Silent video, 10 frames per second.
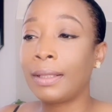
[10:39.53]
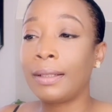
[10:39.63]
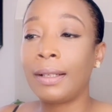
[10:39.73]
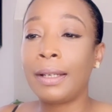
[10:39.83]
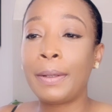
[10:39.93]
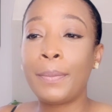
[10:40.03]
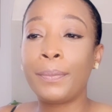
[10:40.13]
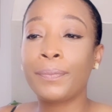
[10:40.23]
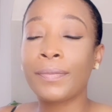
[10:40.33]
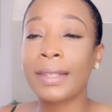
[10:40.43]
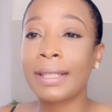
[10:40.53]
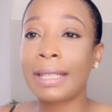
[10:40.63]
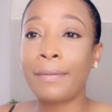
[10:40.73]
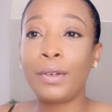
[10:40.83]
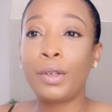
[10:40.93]

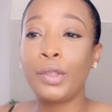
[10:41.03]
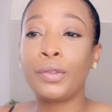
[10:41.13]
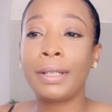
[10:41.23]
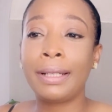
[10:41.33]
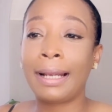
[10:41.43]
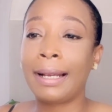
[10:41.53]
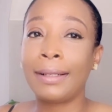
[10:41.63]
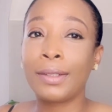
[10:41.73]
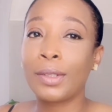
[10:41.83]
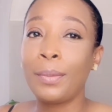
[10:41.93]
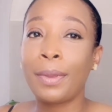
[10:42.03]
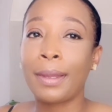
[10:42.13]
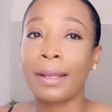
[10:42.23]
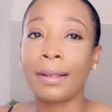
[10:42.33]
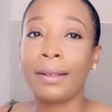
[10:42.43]
700 and
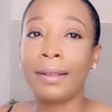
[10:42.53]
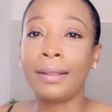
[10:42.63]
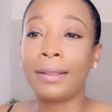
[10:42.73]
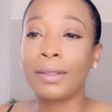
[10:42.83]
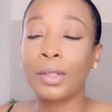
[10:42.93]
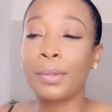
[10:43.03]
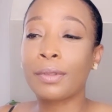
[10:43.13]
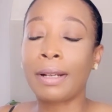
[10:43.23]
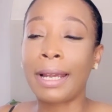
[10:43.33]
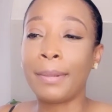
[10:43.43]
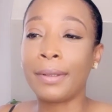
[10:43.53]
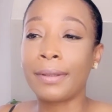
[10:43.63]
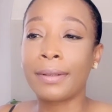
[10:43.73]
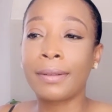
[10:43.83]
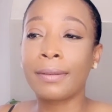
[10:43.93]
something
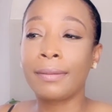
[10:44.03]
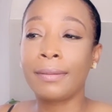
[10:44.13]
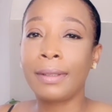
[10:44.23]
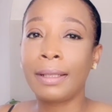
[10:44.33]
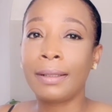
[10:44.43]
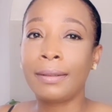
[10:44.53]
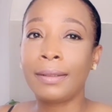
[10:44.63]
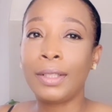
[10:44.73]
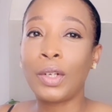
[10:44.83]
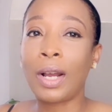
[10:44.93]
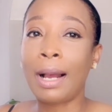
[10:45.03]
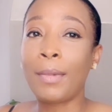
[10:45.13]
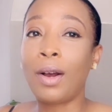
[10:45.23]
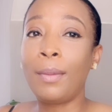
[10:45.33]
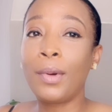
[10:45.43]
subscribers.
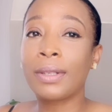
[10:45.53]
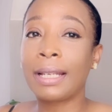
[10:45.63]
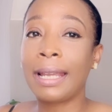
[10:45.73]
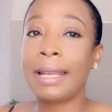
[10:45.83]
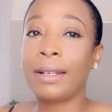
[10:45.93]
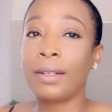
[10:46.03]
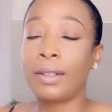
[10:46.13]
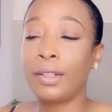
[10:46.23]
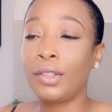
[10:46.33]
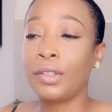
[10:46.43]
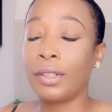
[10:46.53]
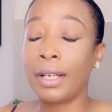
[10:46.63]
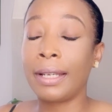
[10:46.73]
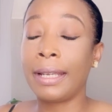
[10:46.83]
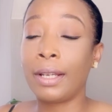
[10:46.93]
I'm almost at
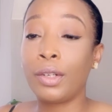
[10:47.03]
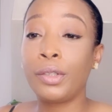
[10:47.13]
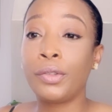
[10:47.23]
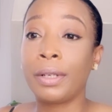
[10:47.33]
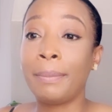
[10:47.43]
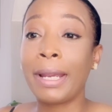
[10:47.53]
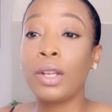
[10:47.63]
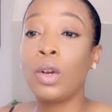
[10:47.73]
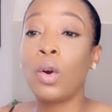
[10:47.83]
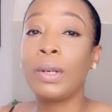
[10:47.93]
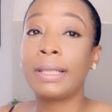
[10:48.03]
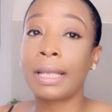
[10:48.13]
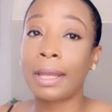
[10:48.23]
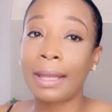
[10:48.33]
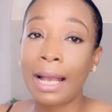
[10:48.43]
800. My goal is
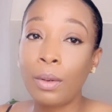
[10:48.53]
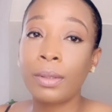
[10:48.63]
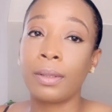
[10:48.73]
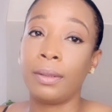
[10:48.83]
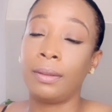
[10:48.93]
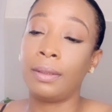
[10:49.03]
1,000.